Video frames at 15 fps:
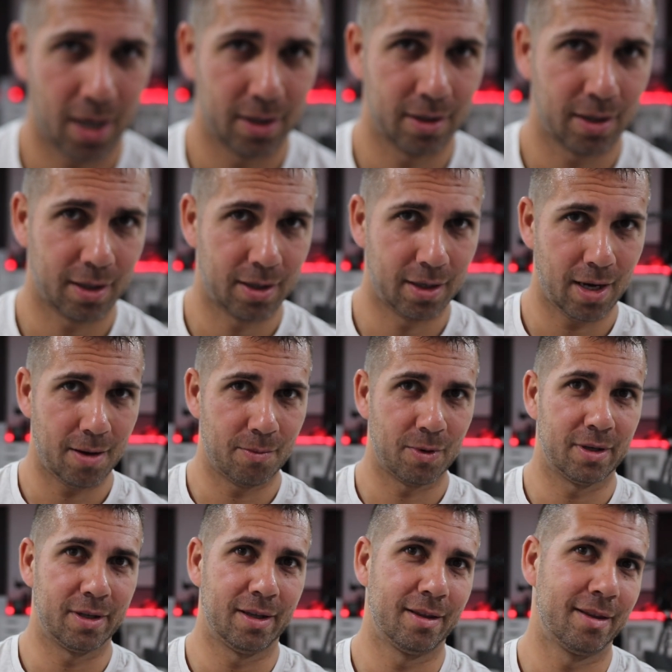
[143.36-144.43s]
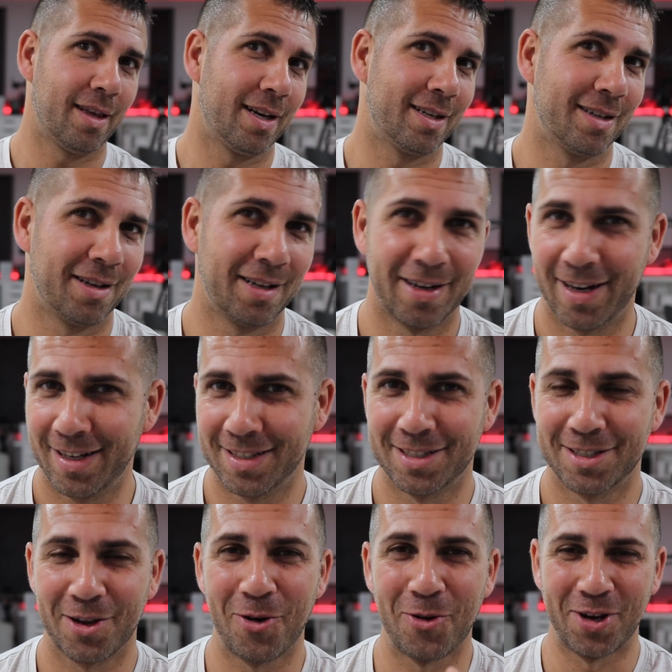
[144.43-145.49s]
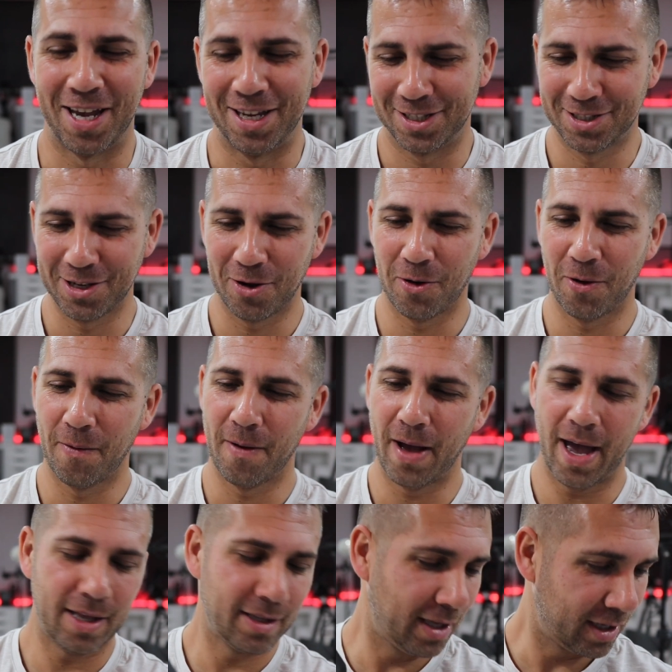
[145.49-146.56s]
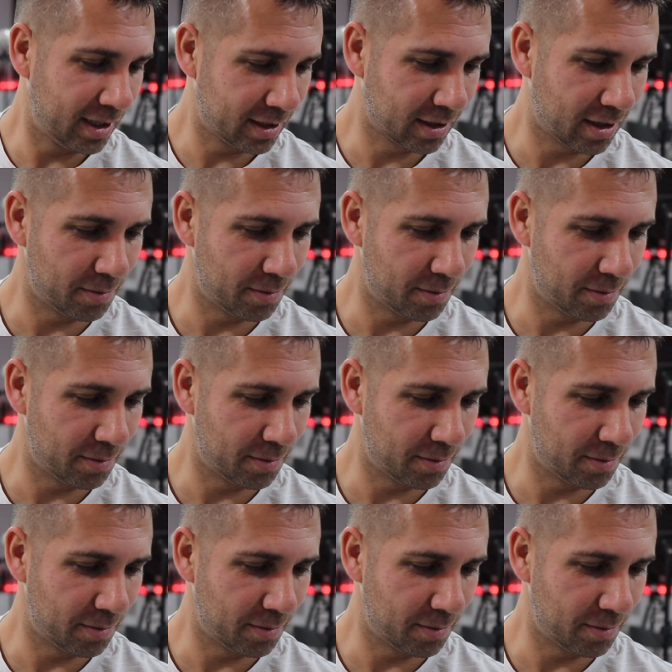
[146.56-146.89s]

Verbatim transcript: and the camera, there it is. Okay, so, and then it